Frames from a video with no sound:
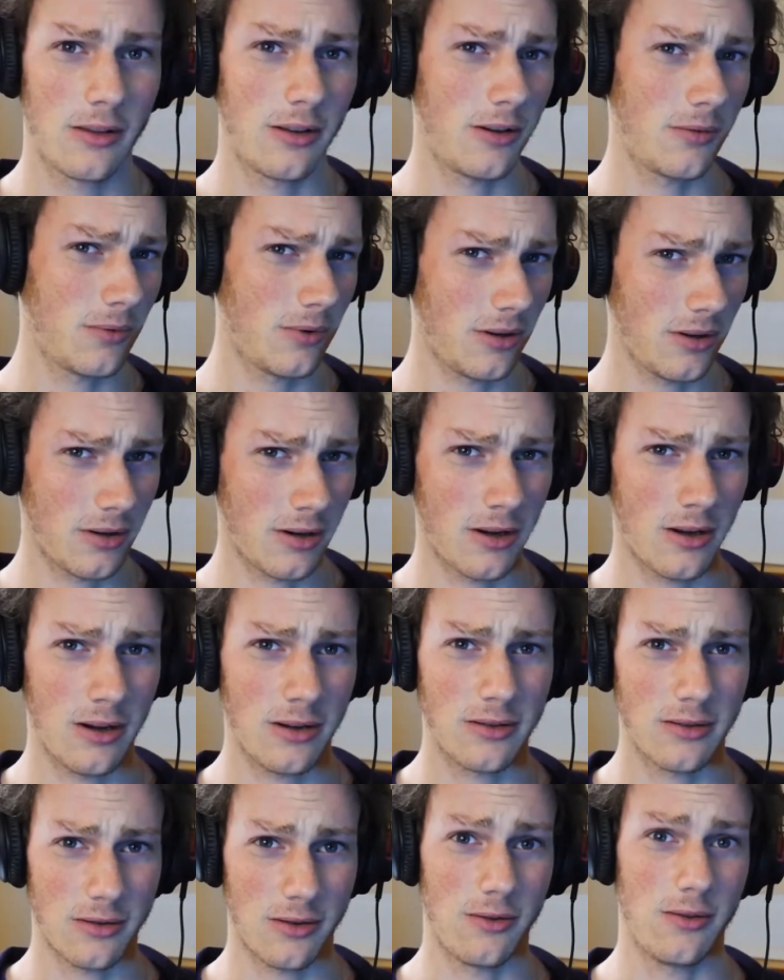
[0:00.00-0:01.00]
that really
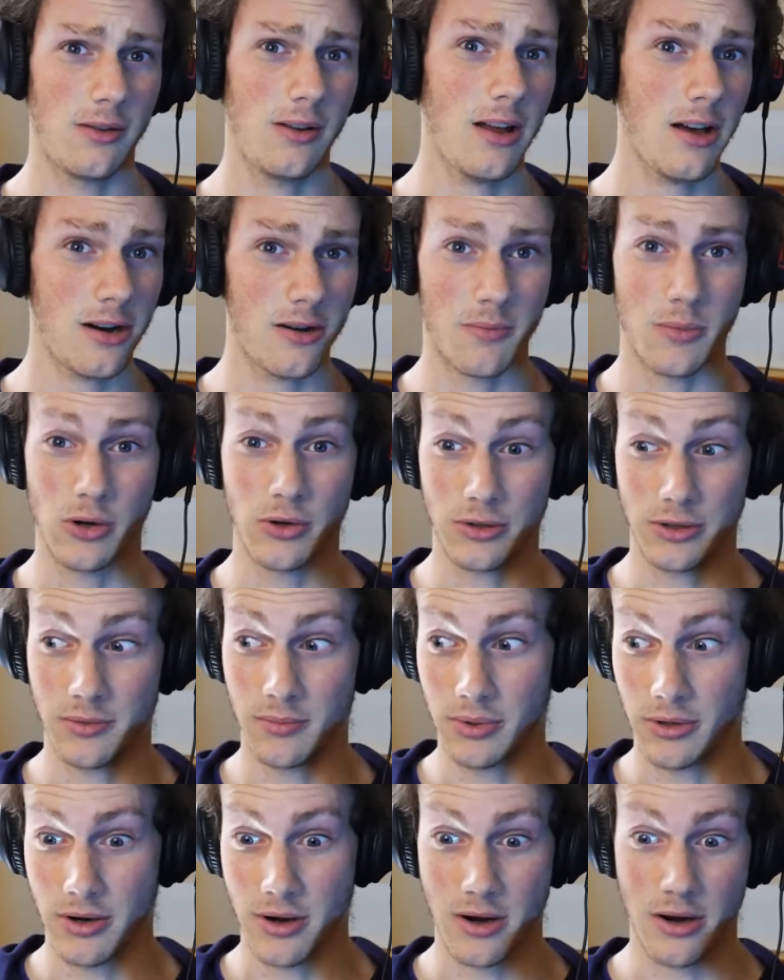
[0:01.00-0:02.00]
adds a lot of
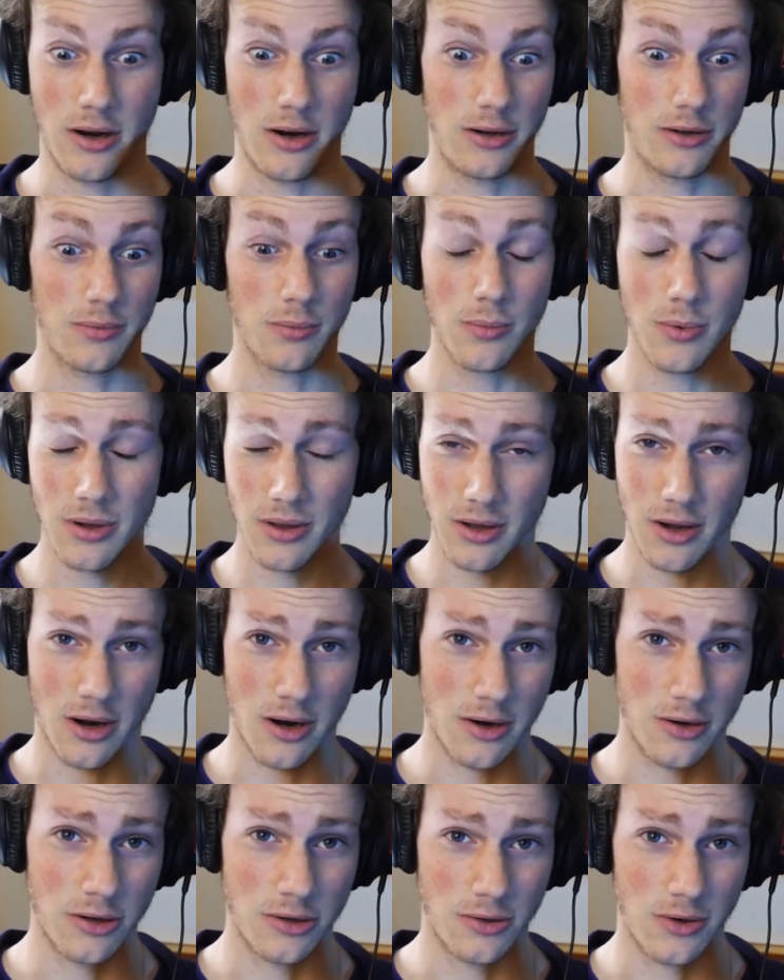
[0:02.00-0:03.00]
motion blur and it's really
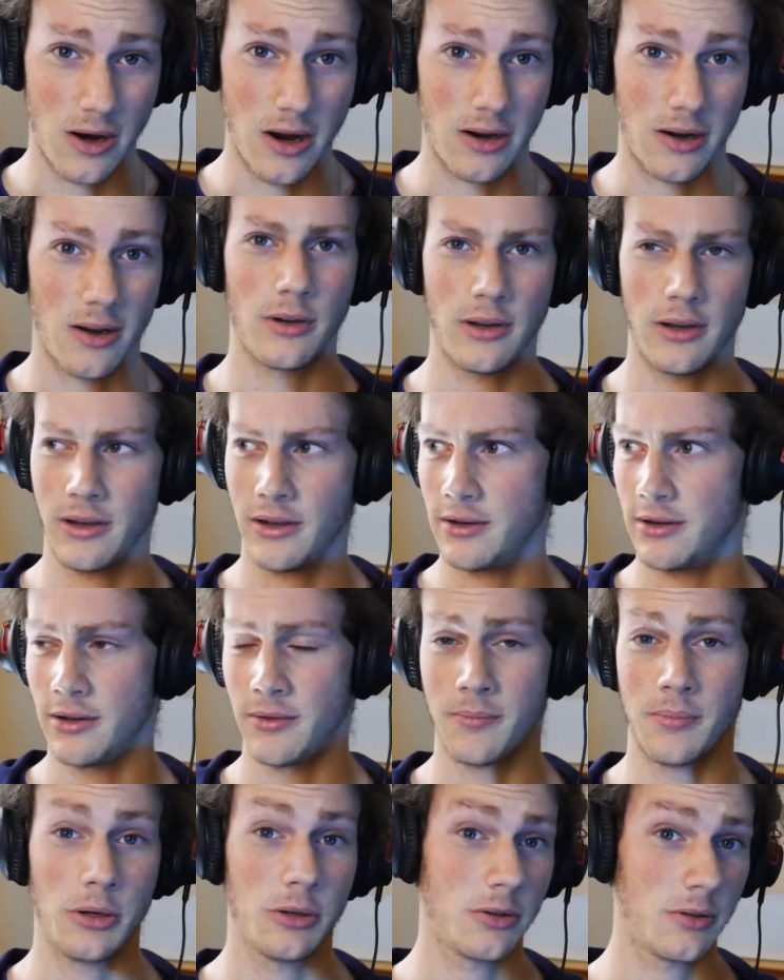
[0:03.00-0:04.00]
hard to track, and
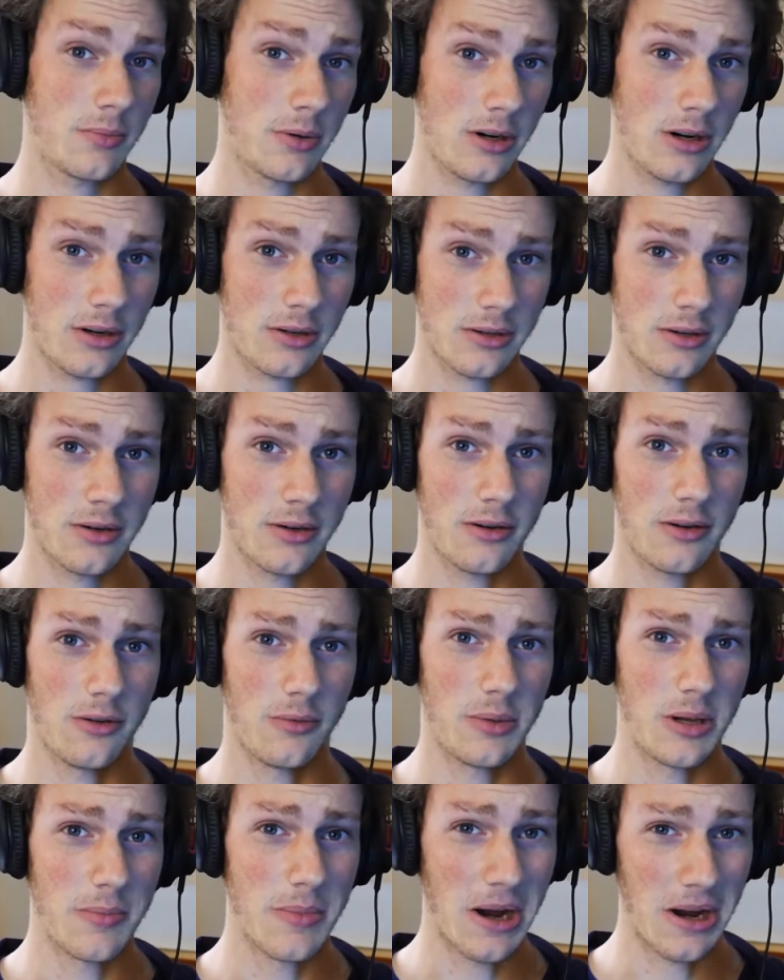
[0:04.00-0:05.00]
in post-production you'll
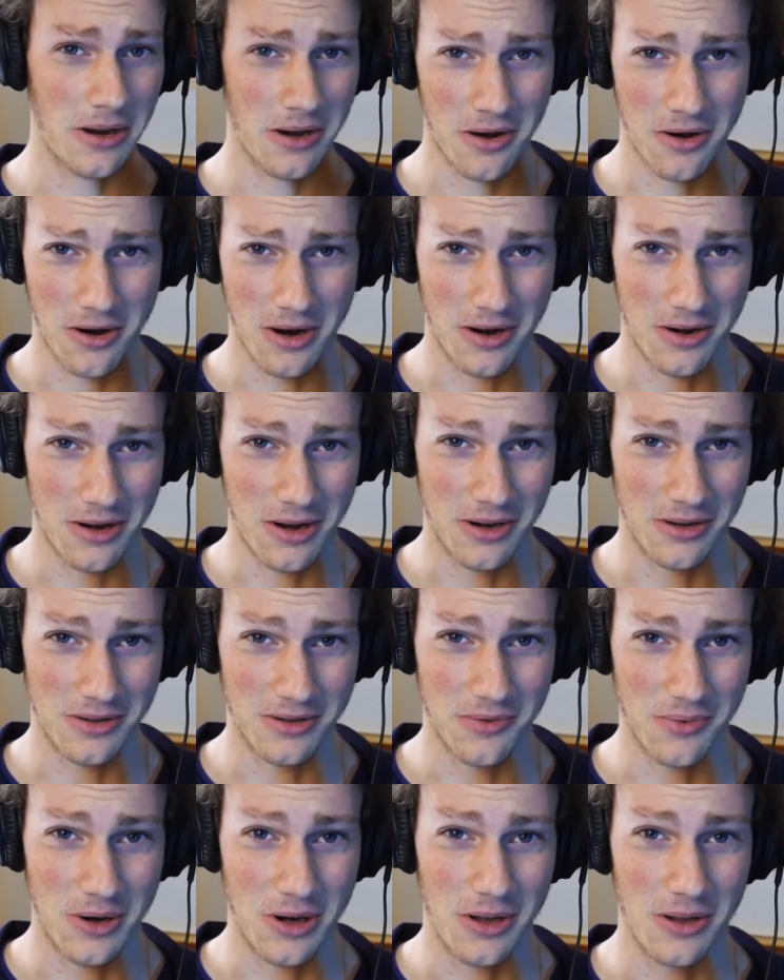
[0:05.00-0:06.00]
be banging your head
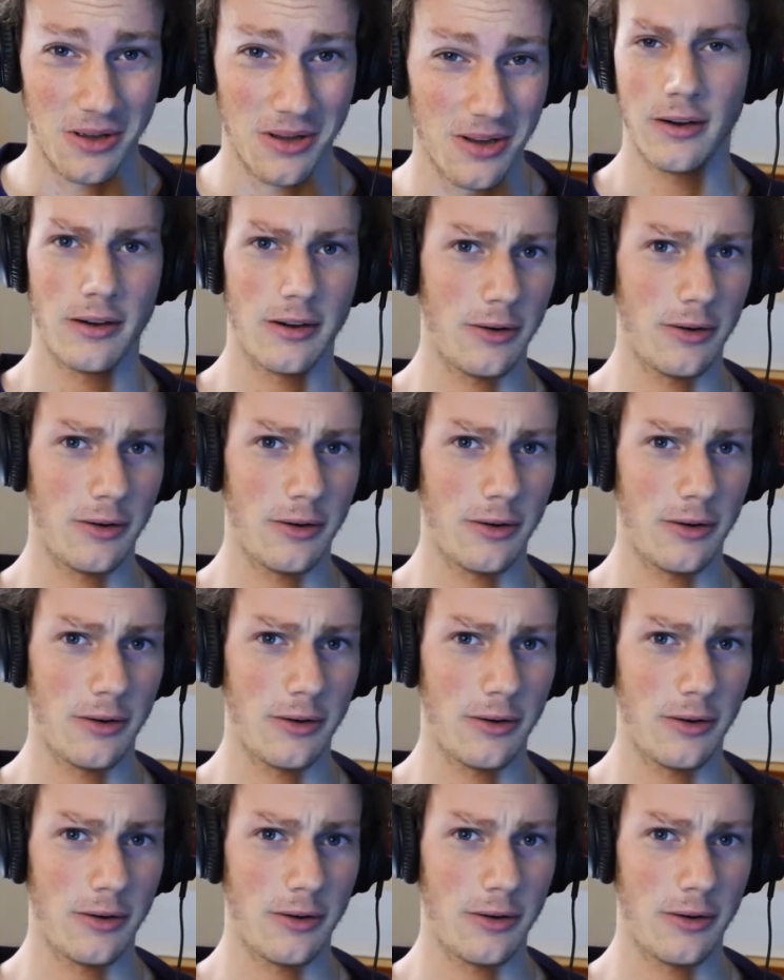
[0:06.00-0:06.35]
against the wall.